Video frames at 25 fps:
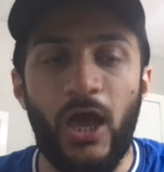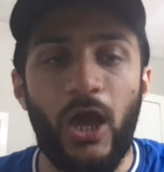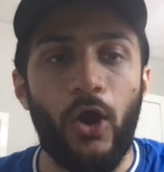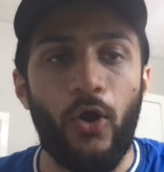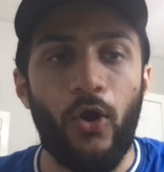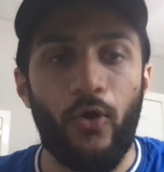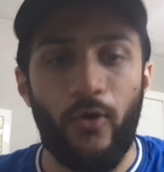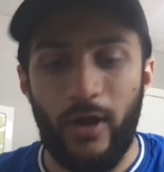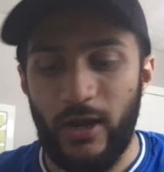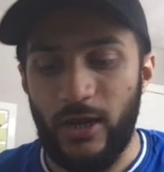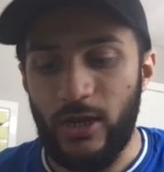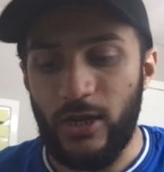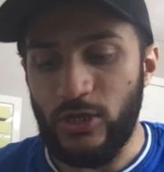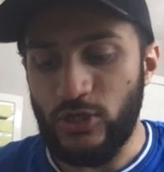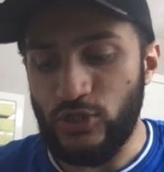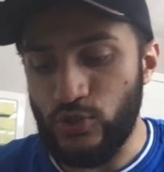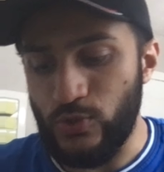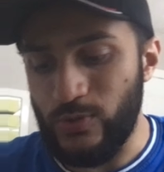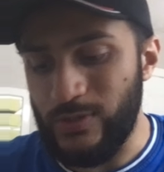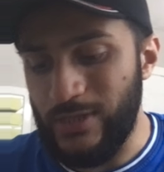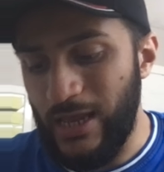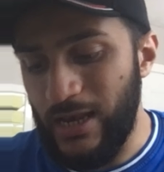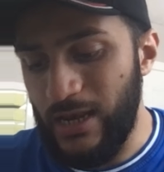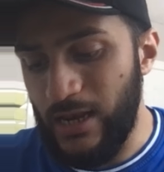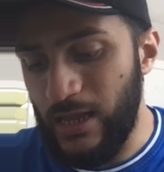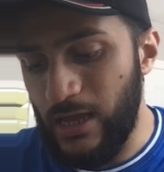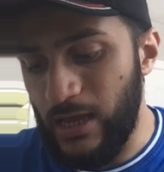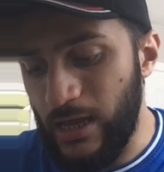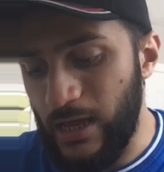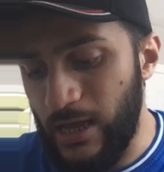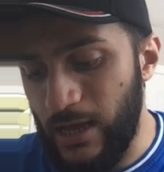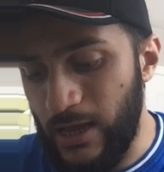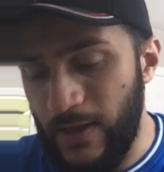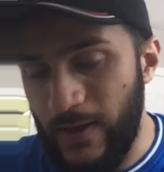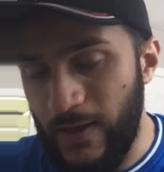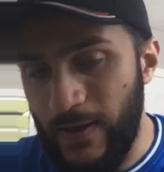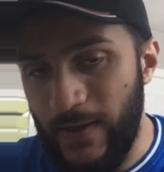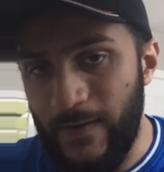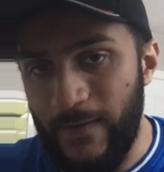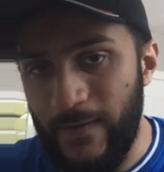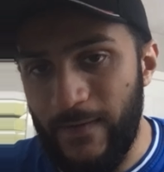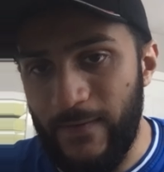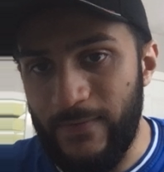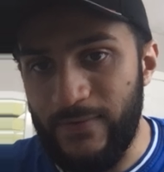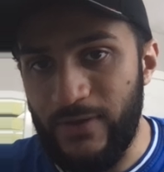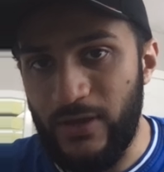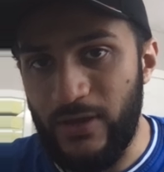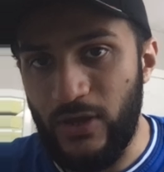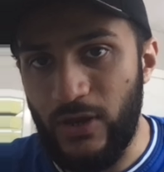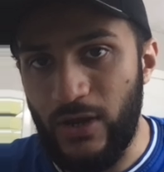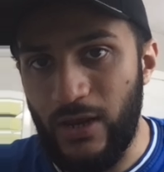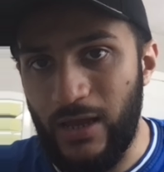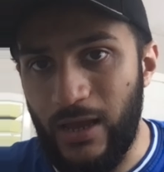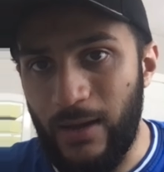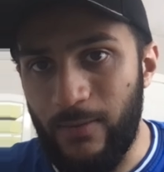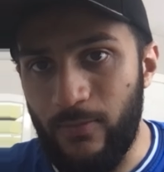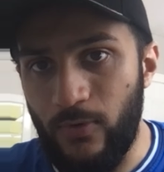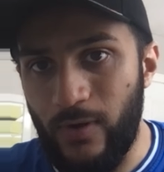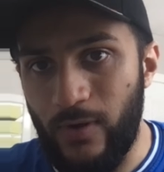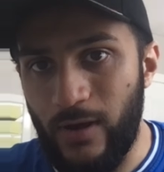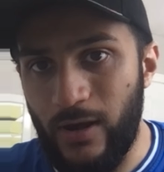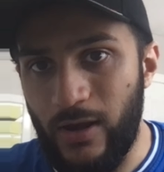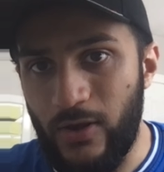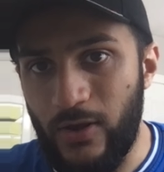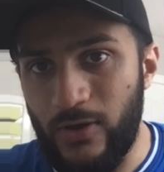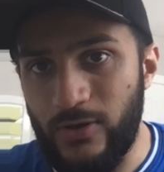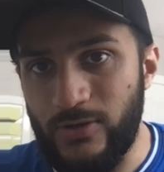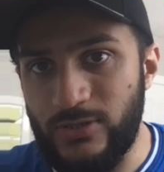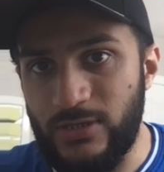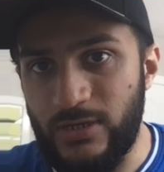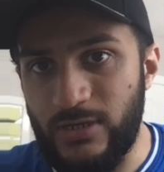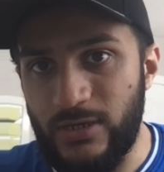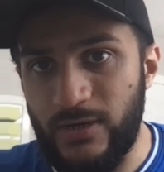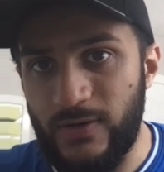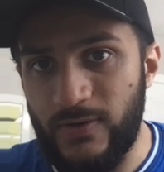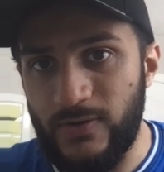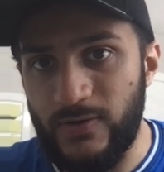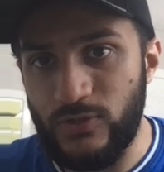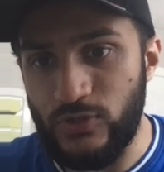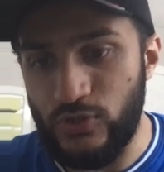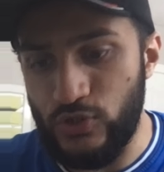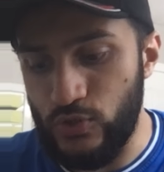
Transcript: All right. So then we're going to come over here to